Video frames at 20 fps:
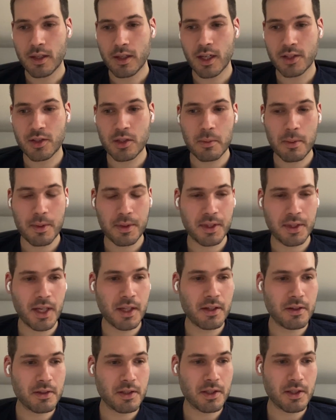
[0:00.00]
so with
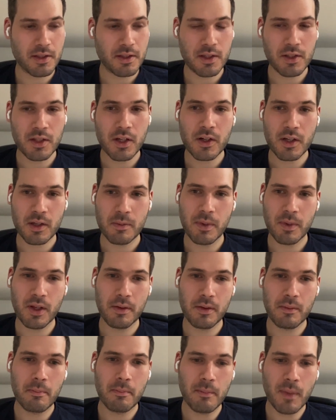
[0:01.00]
tenancy, because I talked
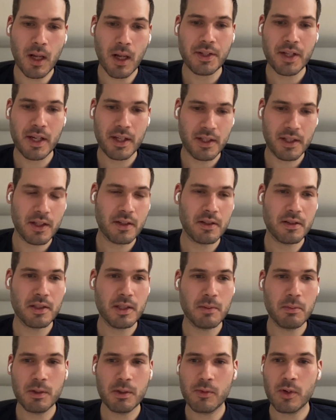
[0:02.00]
about
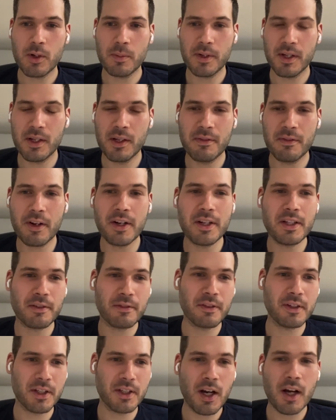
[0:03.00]
multi-tenancy before, but in a very different
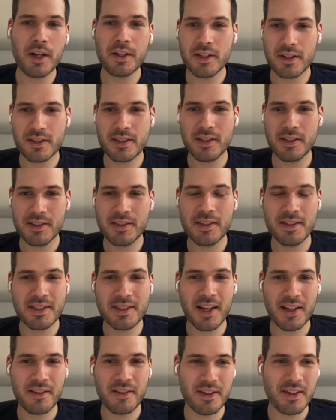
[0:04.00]
different contexts. So, so it's
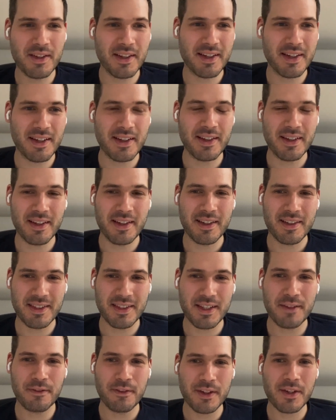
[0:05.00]
kind of a, a, a,
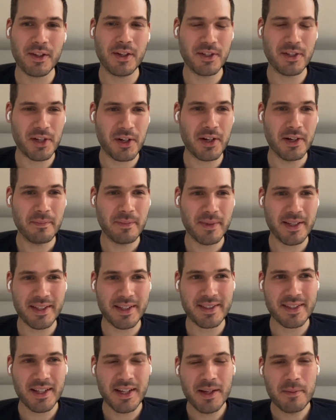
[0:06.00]
difficult term
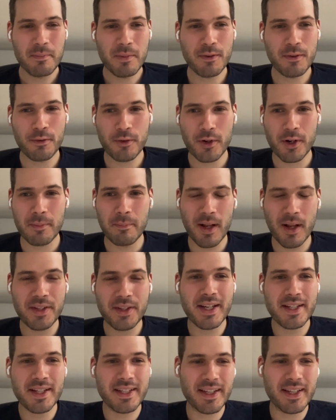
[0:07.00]
because before
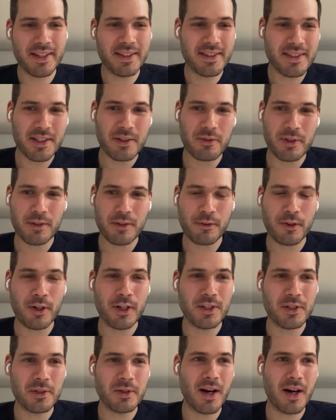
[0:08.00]
multi-tenancy
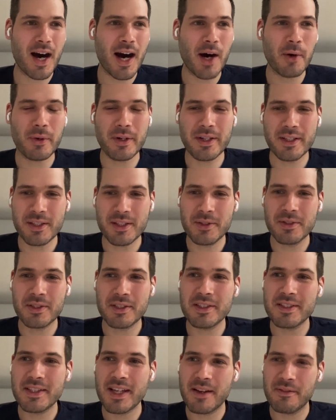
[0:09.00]
referred to our
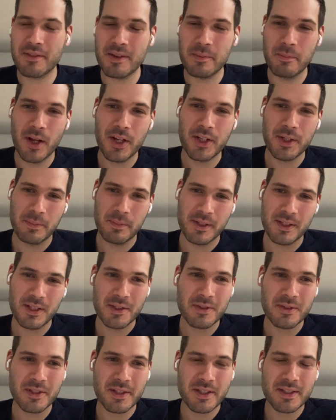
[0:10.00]
users having multiple
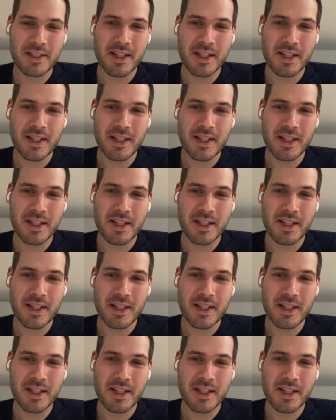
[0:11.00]
users.